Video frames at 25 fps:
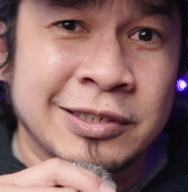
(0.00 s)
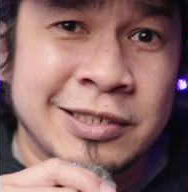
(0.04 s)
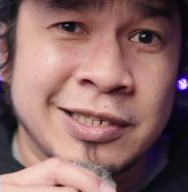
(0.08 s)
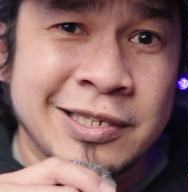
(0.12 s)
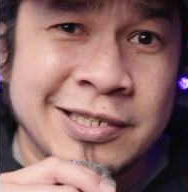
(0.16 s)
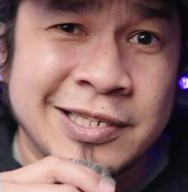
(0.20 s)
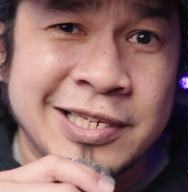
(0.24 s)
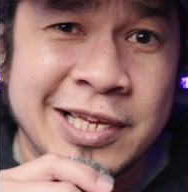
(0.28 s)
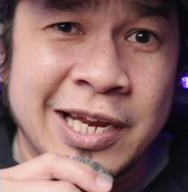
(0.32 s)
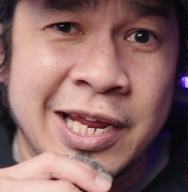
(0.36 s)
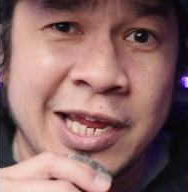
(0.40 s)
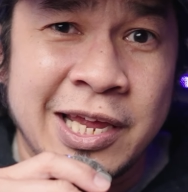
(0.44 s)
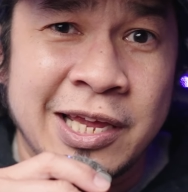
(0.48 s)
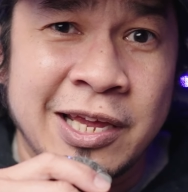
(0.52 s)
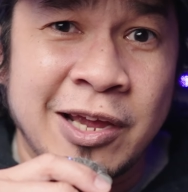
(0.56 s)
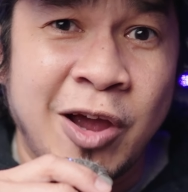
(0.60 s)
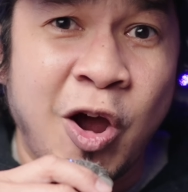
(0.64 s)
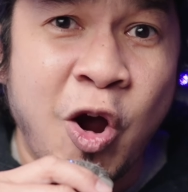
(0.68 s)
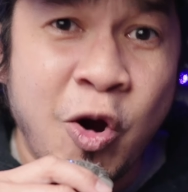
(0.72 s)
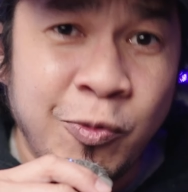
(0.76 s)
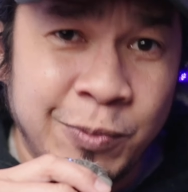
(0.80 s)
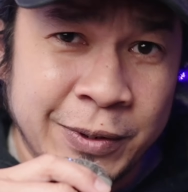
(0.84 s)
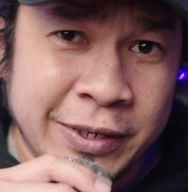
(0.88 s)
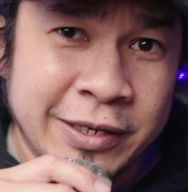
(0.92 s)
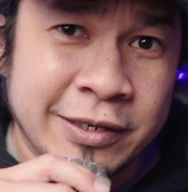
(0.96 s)
city
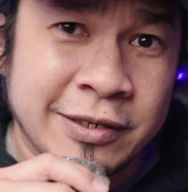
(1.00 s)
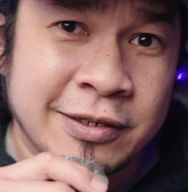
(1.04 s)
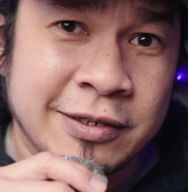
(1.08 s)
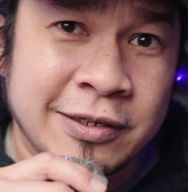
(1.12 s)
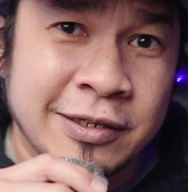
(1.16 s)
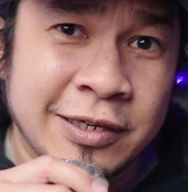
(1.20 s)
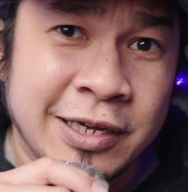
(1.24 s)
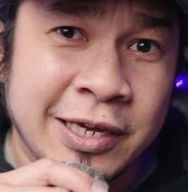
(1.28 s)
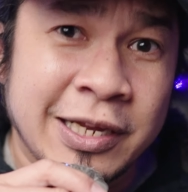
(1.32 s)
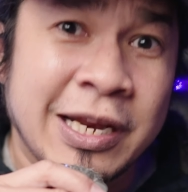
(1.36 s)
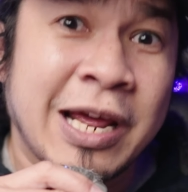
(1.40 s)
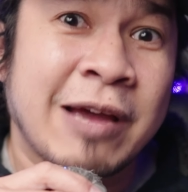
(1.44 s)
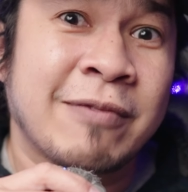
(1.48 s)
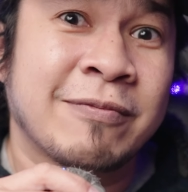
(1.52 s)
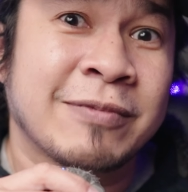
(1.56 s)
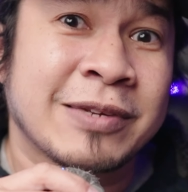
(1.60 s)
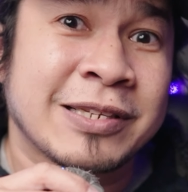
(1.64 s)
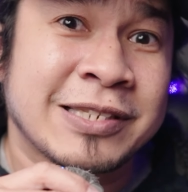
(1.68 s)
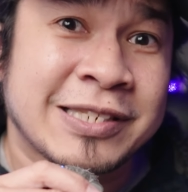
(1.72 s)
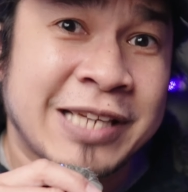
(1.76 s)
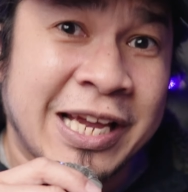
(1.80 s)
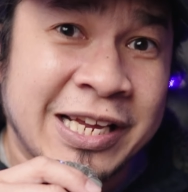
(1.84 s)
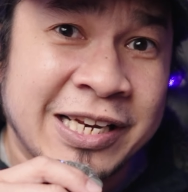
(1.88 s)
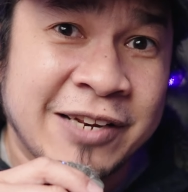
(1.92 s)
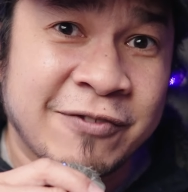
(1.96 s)
open, and I'm
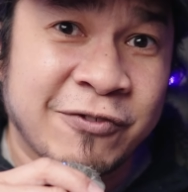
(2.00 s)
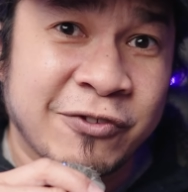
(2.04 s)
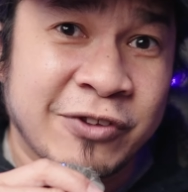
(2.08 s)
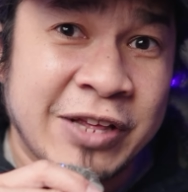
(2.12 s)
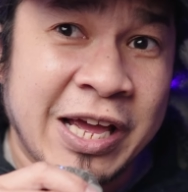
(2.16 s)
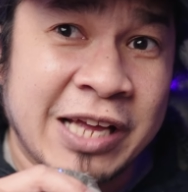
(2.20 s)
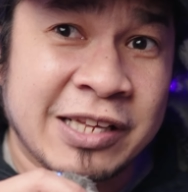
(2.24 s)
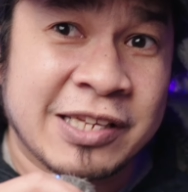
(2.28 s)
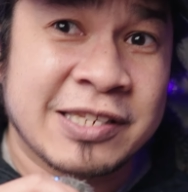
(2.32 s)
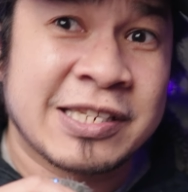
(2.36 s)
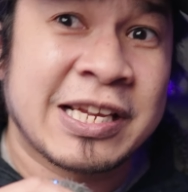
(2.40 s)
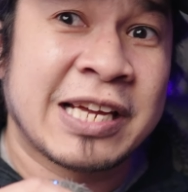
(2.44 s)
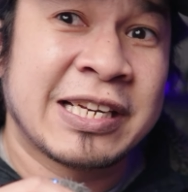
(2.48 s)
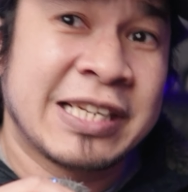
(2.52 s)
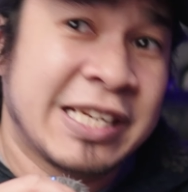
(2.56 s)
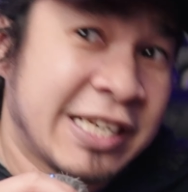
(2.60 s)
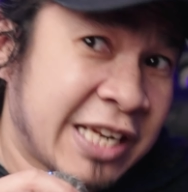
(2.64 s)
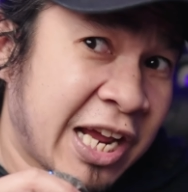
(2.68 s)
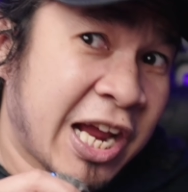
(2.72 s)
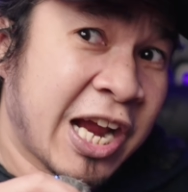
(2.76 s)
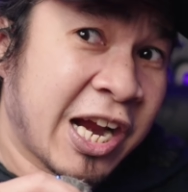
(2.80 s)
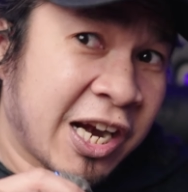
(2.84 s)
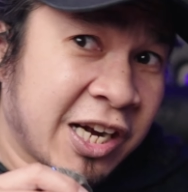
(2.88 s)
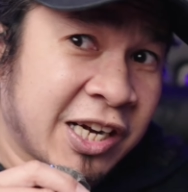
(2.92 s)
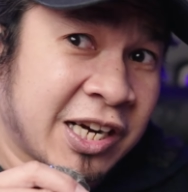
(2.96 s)
excited for that because I need
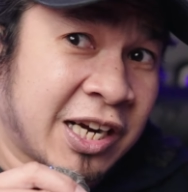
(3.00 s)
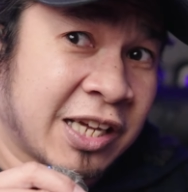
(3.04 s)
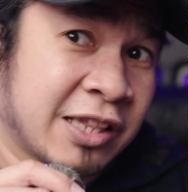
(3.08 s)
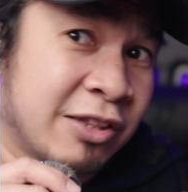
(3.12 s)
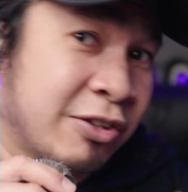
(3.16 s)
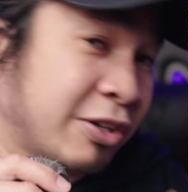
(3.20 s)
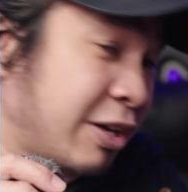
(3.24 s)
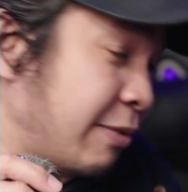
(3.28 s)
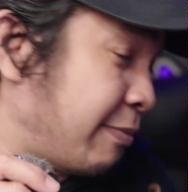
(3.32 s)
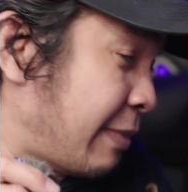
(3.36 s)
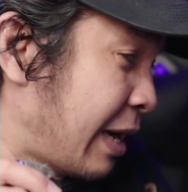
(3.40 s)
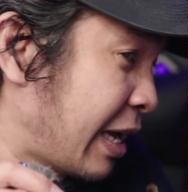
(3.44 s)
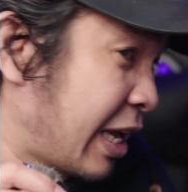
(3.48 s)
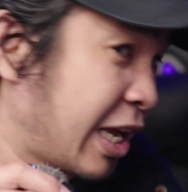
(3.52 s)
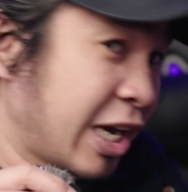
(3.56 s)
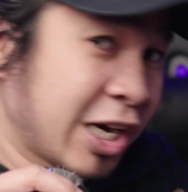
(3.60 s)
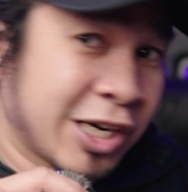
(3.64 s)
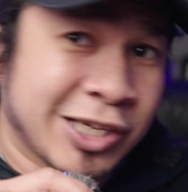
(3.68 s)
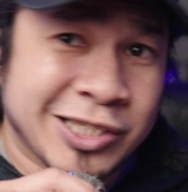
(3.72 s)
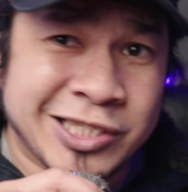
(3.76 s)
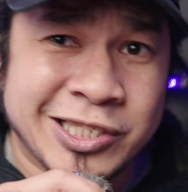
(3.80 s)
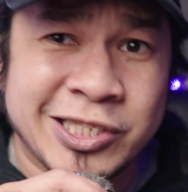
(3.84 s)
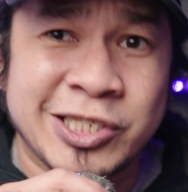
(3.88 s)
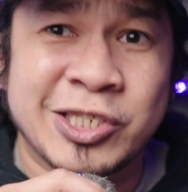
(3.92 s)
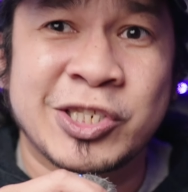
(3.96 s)
a haircut. Look at my
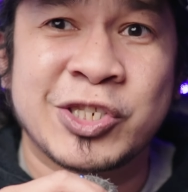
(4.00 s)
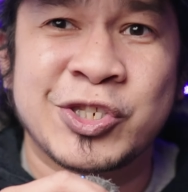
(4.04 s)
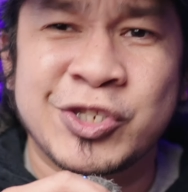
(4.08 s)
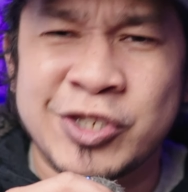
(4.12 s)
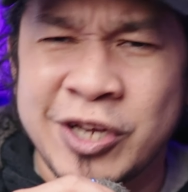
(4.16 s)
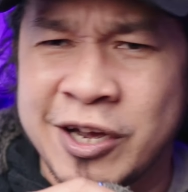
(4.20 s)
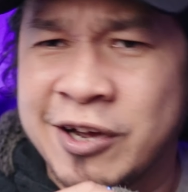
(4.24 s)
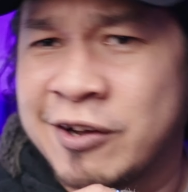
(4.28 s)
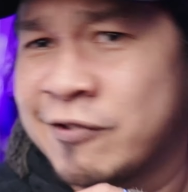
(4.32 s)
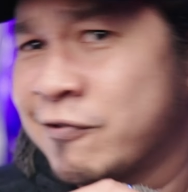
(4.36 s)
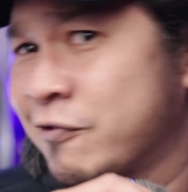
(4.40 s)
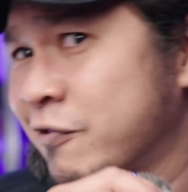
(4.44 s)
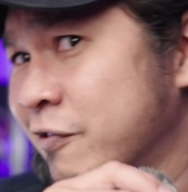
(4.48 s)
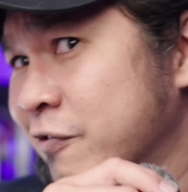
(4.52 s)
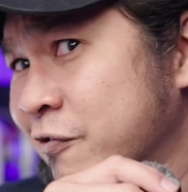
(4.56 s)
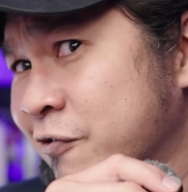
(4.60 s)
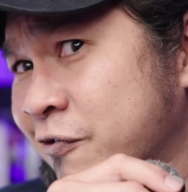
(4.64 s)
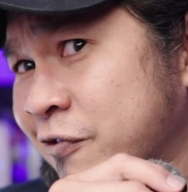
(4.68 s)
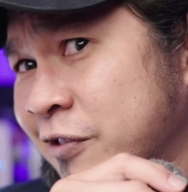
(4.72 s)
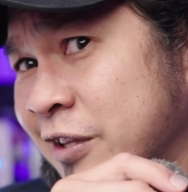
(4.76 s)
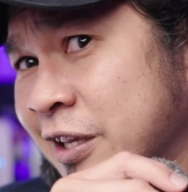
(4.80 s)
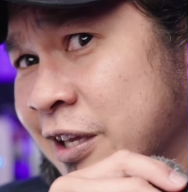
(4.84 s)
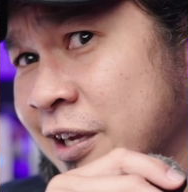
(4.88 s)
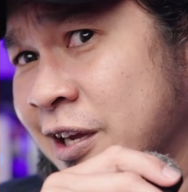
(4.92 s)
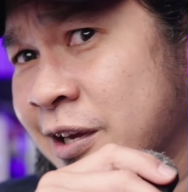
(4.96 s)
hair; it's tough.
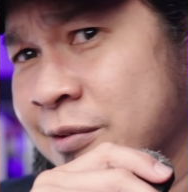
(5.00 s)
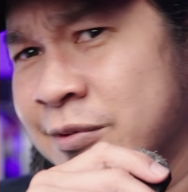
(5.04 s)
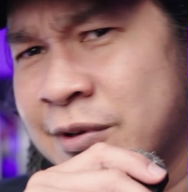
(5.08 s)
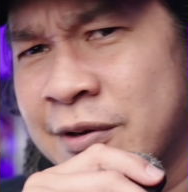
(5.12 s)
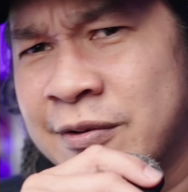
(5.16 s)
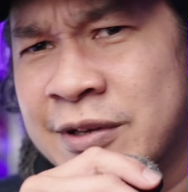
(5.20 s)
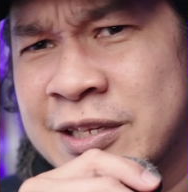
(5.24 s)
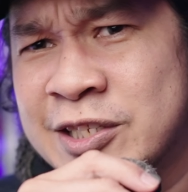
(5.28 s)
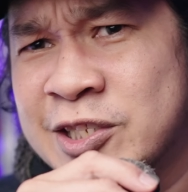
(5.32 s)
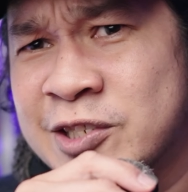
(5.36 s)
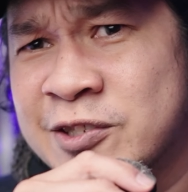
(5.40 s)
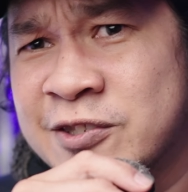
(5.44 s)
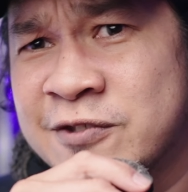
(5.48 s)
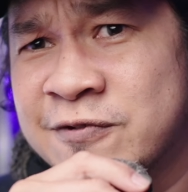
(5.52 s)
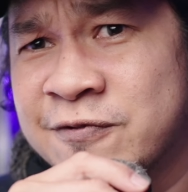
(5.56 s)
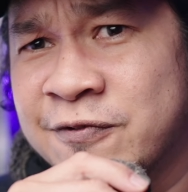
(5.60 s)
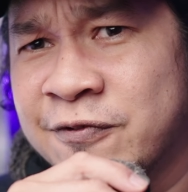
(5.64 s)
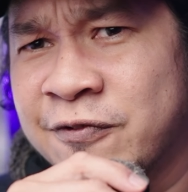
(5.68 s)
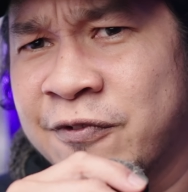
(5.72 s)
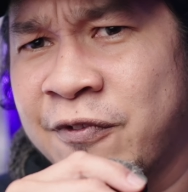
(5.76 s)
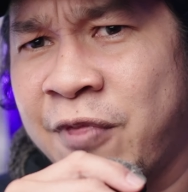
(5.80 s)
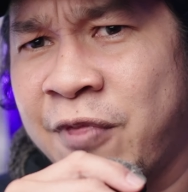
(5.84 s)
I know it's